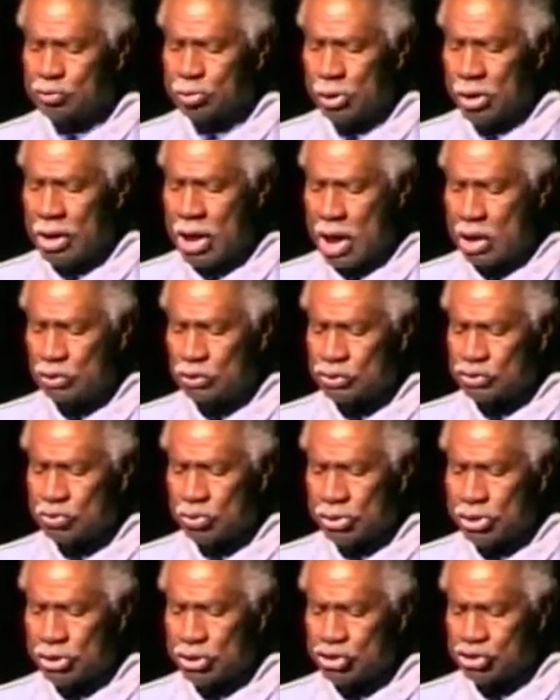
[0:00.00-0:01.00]
pronounced
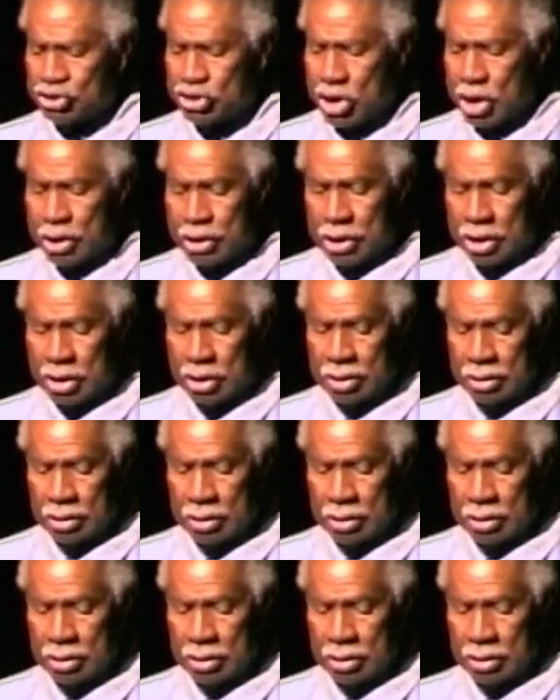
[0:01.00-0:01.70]
with a shudder.